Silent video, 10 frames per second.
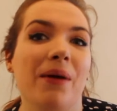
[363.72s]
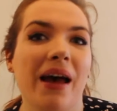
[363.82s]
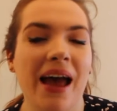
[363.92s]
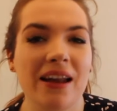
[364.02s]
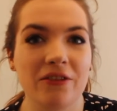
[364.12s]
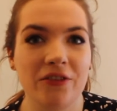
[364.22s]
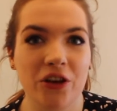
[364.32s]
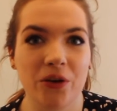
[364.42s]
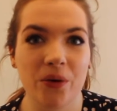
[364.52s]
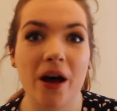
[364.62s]
but I had a
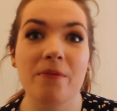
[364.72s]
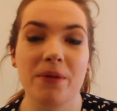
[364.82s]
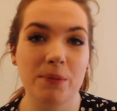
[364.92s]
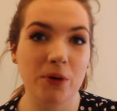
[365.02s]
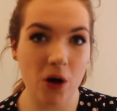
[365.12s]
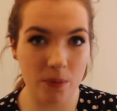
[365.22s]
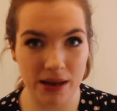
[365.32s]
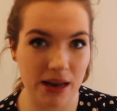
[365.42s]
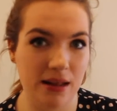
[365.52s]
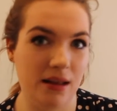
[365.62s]
few people
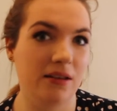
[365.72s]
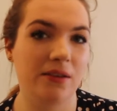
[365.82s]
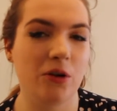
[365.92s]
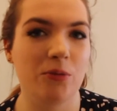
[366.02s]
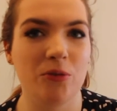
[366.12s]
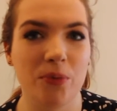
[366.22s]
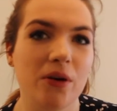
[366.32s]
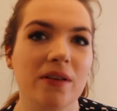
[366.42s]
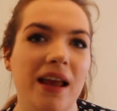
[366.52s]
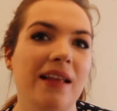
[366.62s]
comment in the description
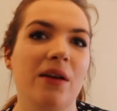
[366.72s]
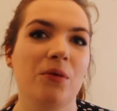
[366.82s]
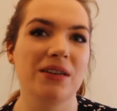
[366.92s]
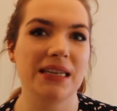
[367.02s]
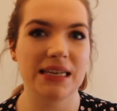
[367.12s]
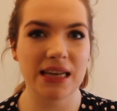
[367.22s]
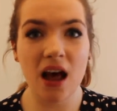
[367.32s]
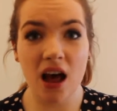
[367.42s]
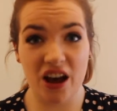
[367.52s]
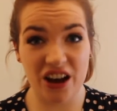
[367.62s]
box saying they wanted
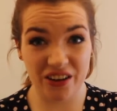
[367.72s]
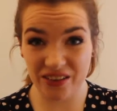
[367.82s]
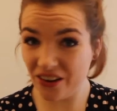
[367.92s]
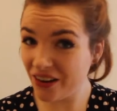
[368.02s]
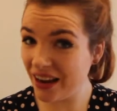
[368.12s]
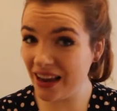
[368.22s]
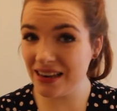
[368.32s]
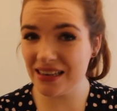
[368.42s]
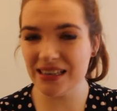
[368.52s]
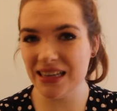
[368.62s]
a closer look at
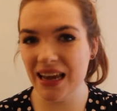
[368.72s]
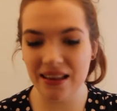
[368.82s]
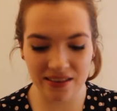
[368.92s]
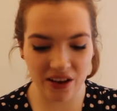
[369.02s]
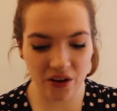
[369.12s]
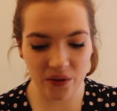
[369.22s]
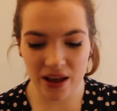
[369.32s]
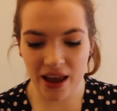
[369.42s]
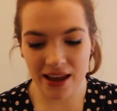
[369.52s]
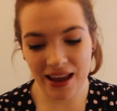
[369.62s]
it to see it, so
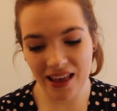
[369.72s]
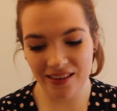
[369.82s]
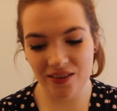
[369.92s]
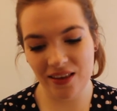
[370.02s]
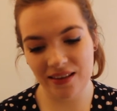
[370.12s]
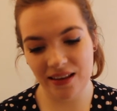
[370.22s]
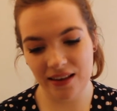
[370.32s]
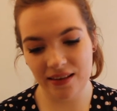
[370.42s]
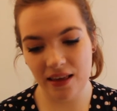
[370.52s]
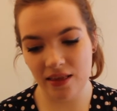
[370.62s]
yeah, so this
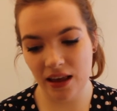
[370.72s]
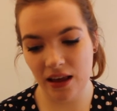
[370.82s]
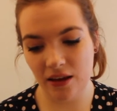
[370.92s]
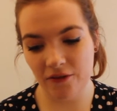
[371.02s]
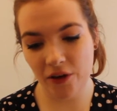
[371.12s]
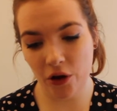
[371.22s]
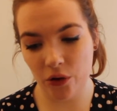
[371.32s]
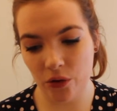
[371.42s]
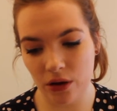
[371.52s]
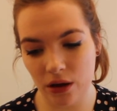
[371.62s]
is the
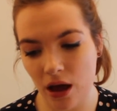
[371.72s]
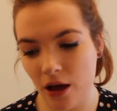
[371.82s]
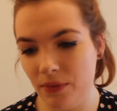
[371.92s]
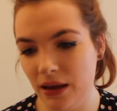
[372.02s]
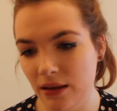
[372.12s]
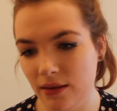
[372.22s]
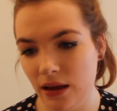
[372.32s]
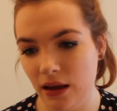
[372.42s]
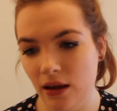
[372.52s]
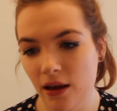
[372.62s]
Vogue
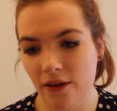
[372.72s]
Easy